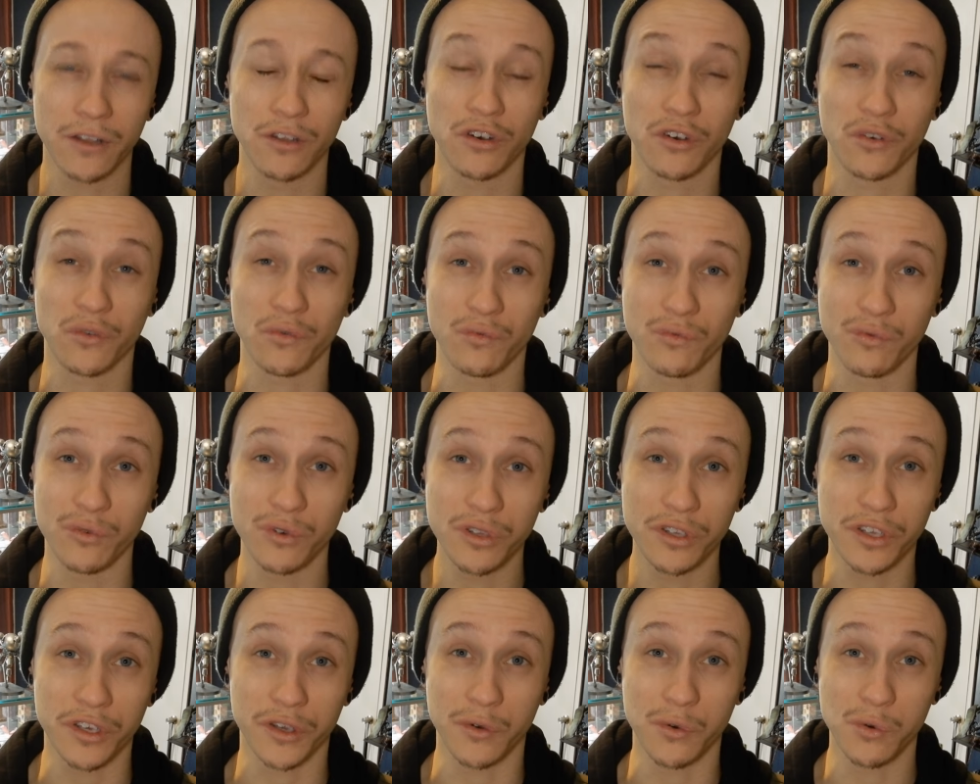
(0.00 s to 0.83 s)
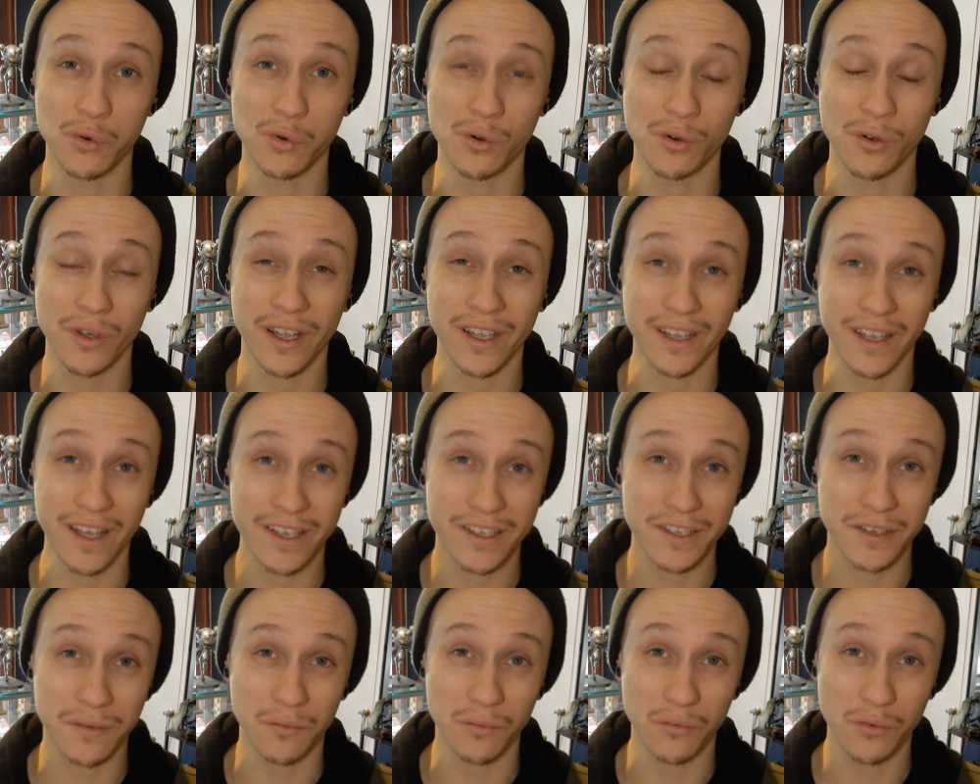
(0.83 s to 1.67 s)
and look really cool and
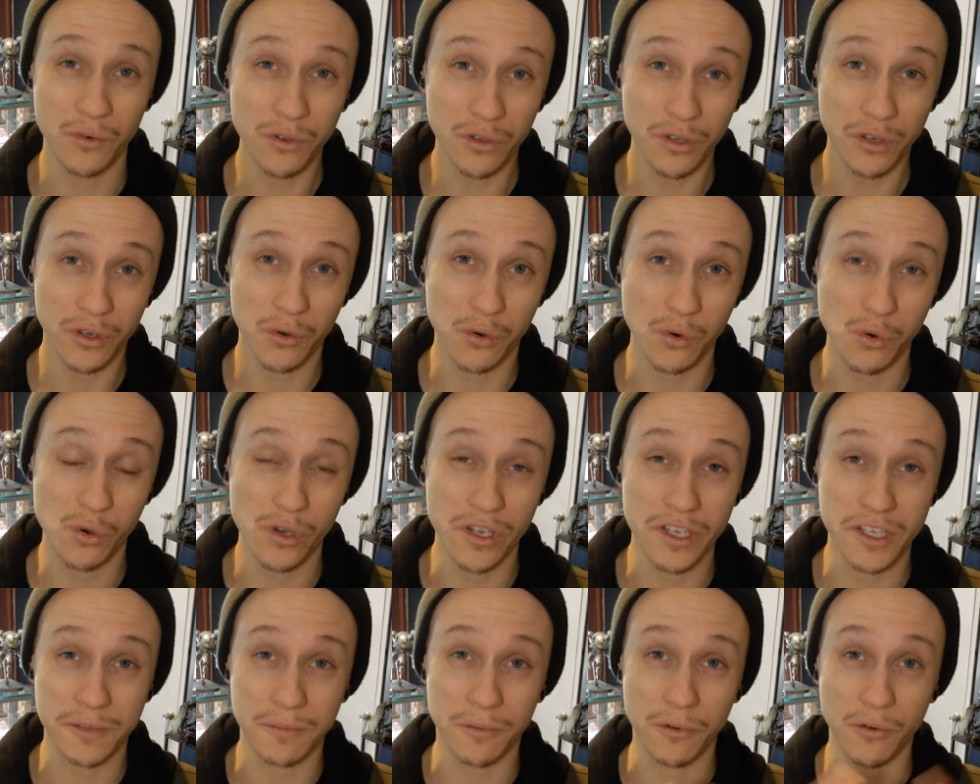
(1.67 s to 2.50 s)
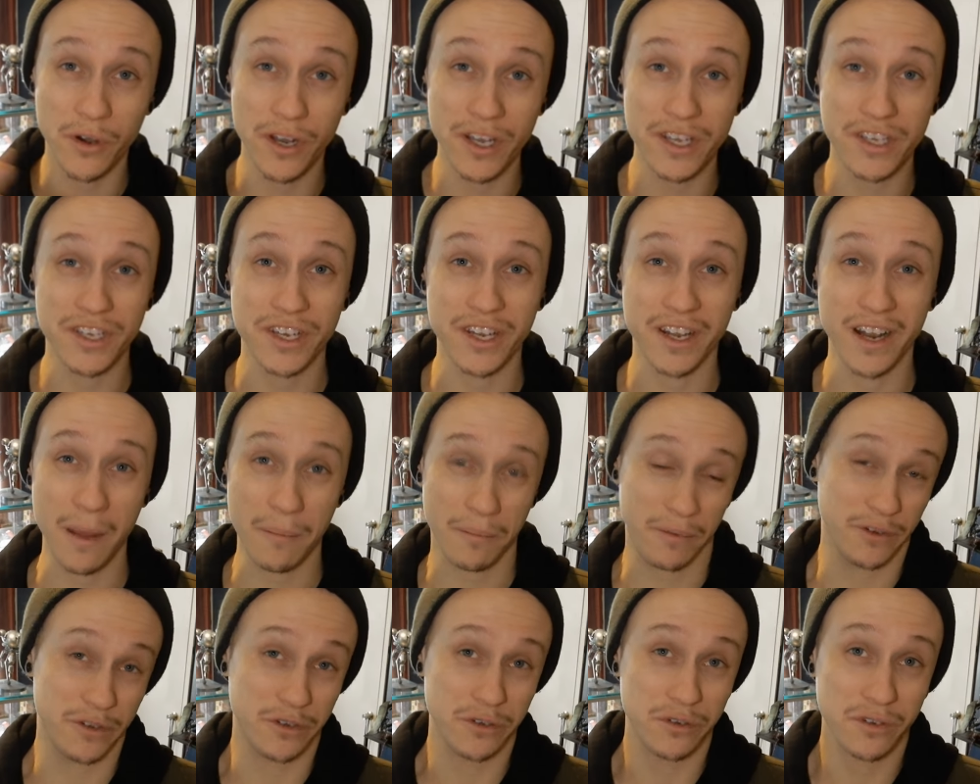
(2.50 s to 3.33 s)
get some really cool inspiration and
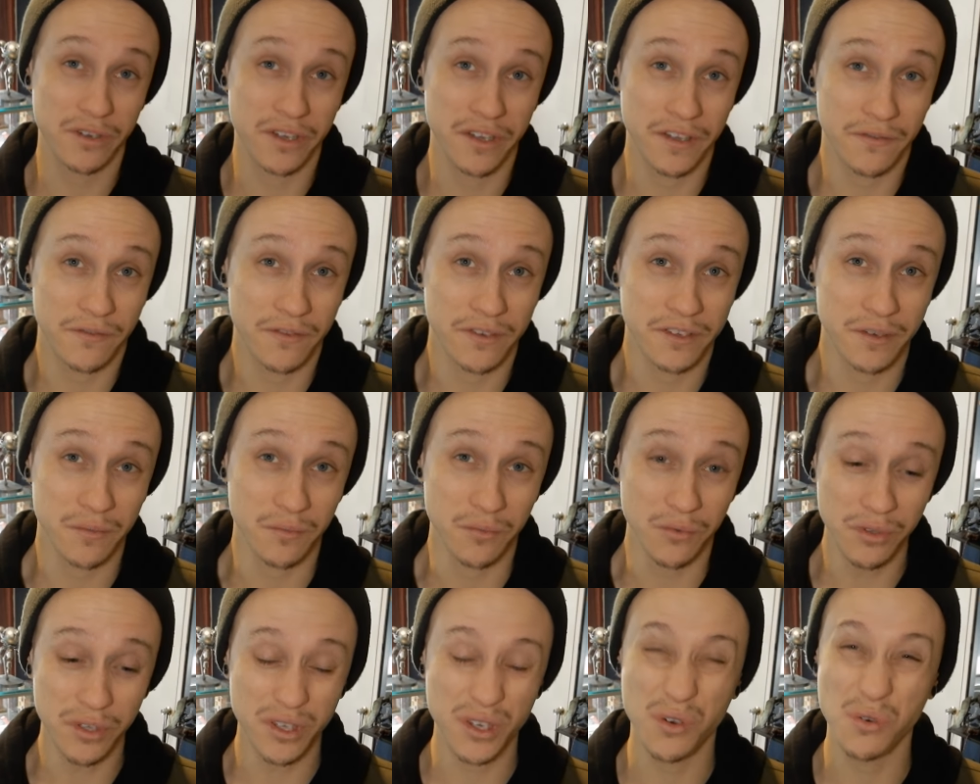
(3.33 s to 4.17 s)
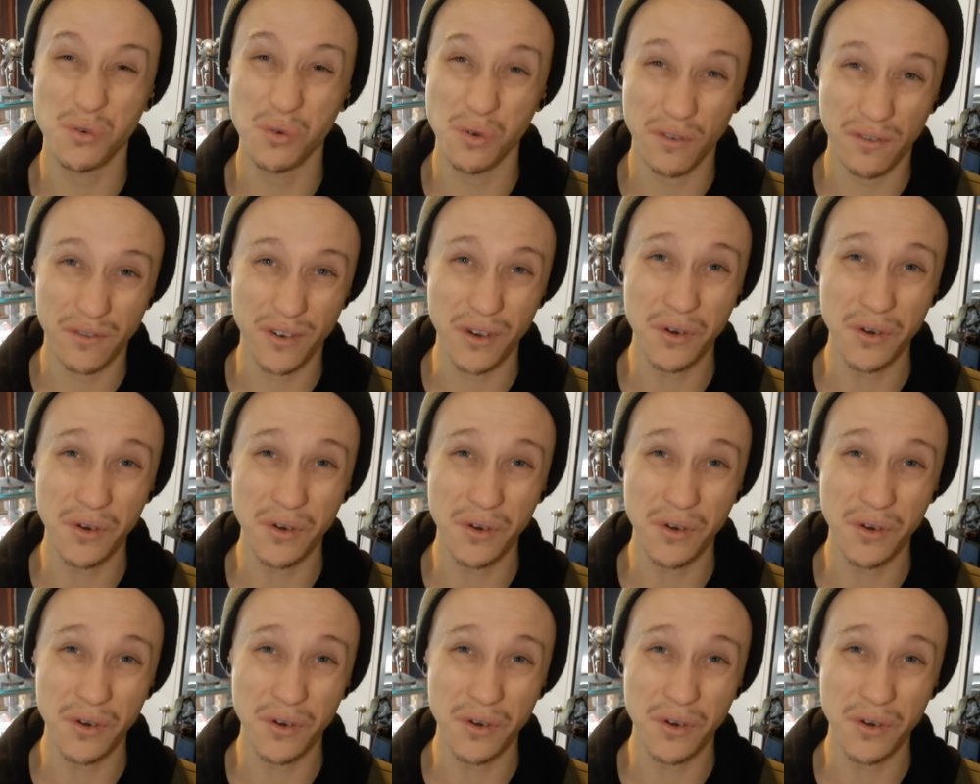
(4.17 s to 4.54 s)
opportunities for some really cool